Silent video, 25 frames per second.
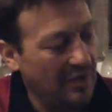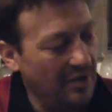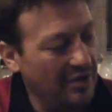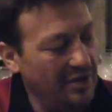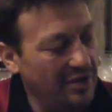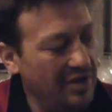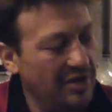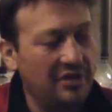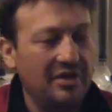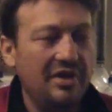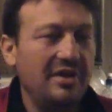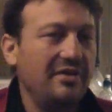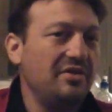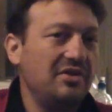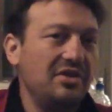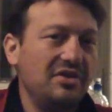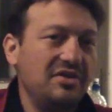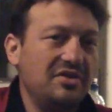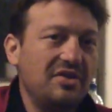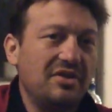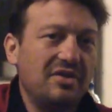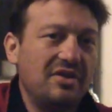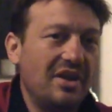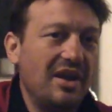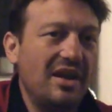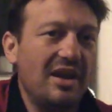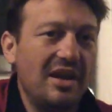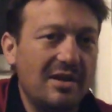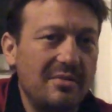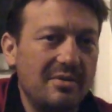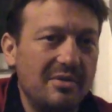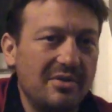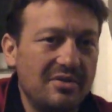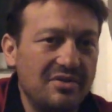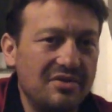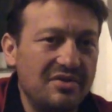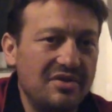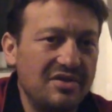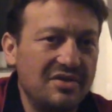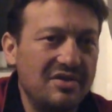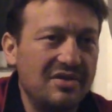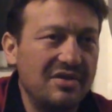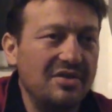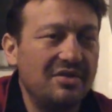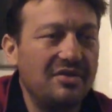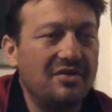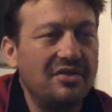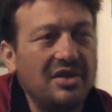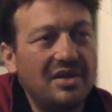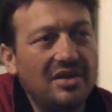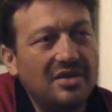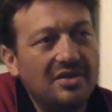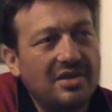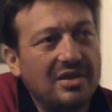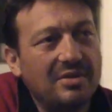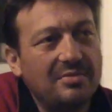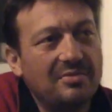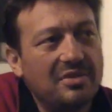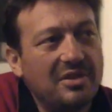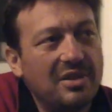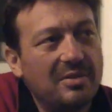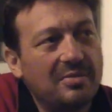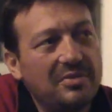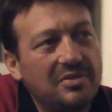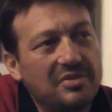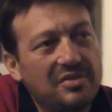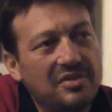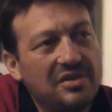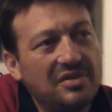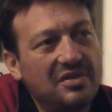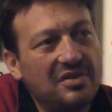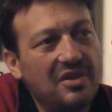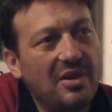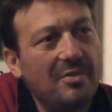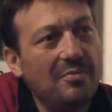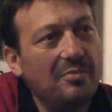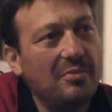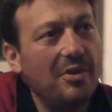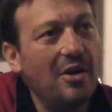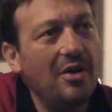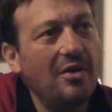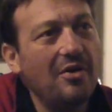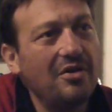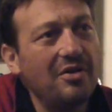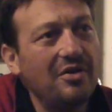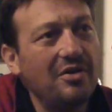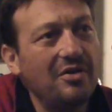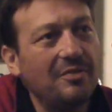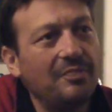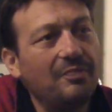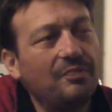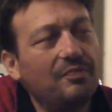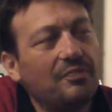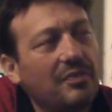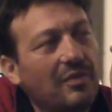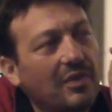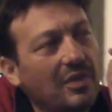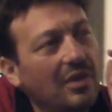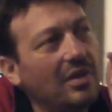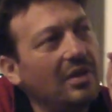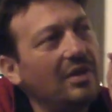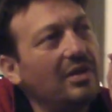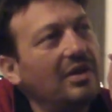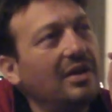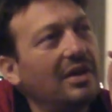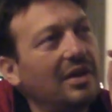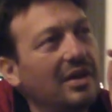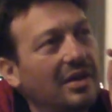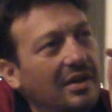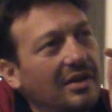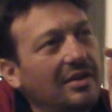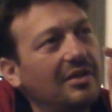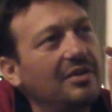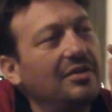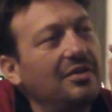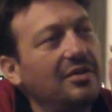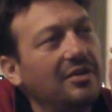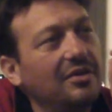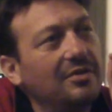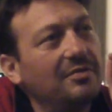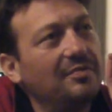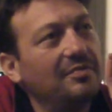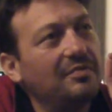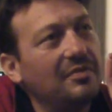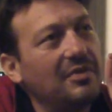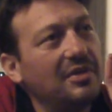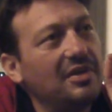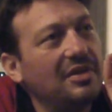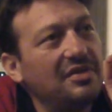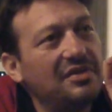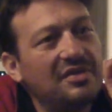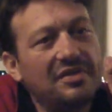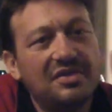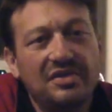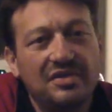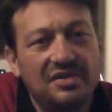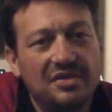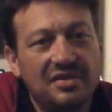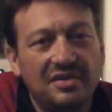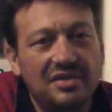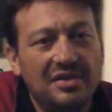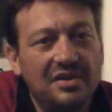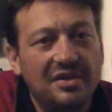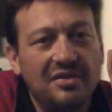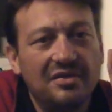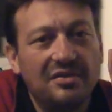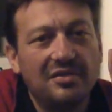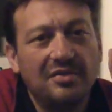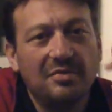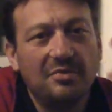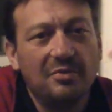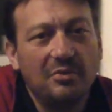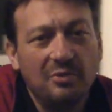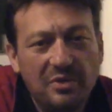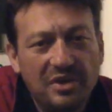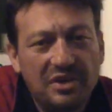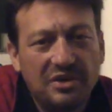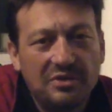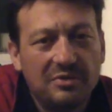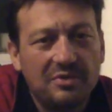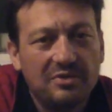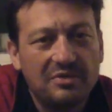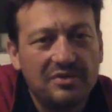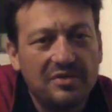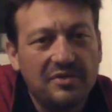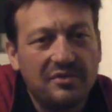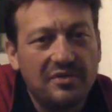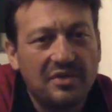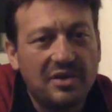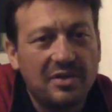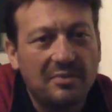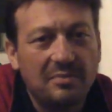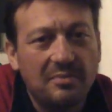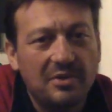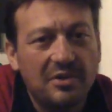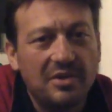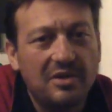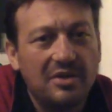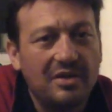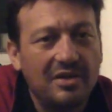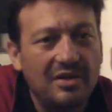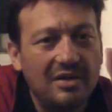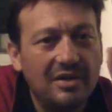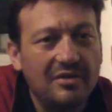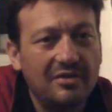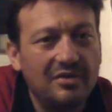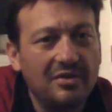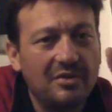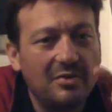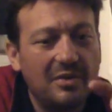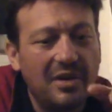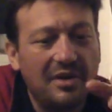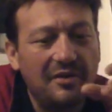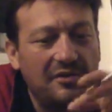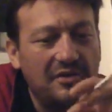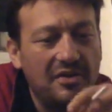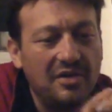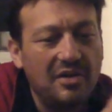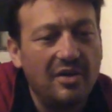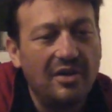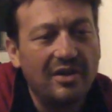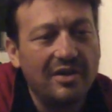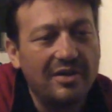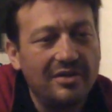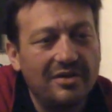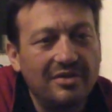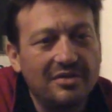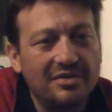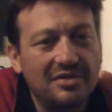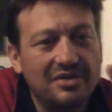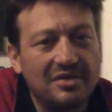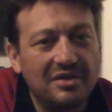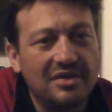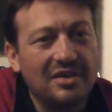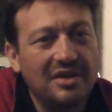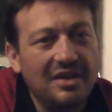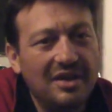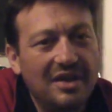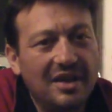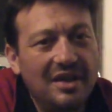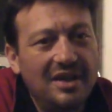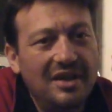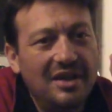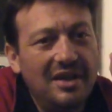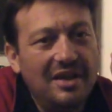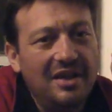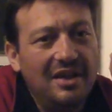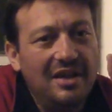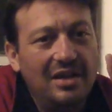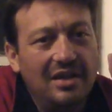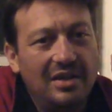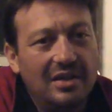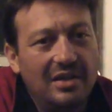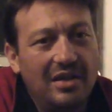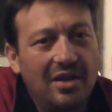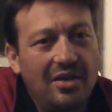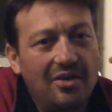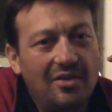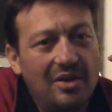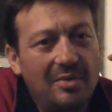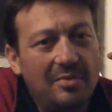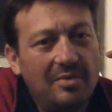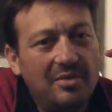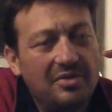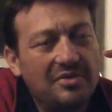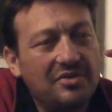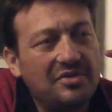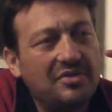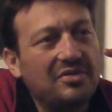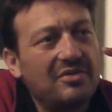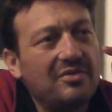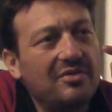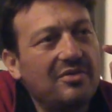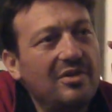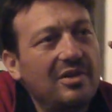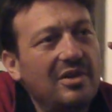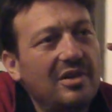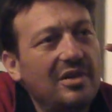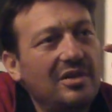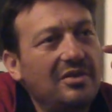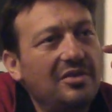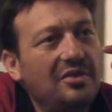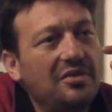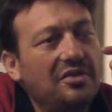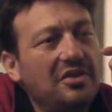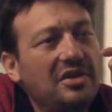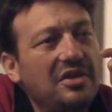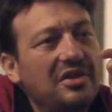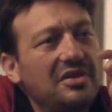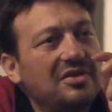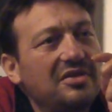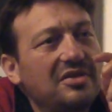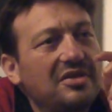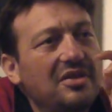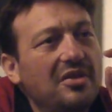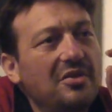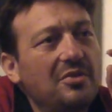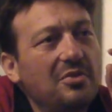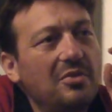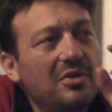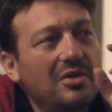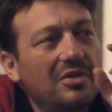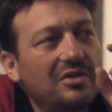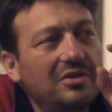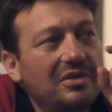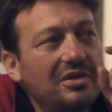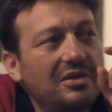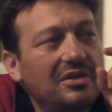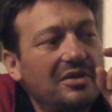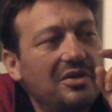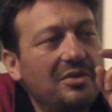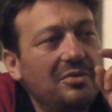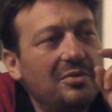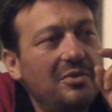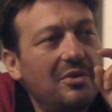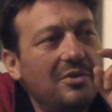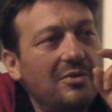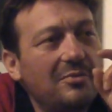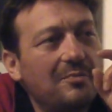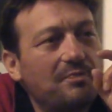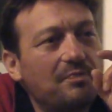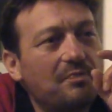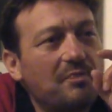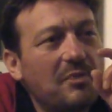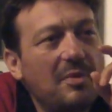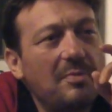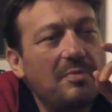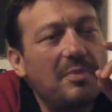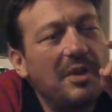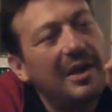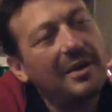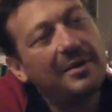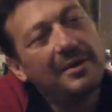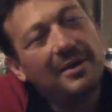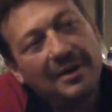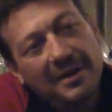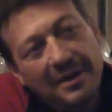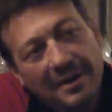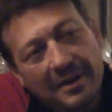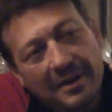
that everything's okay because this little thing jumps up and says, "I'm broken." Okay, good on. And it's just, you know, the rituals of your computing. You've got to wait for the icons to load up on the screen and the things to go wrong that'll go wrong. But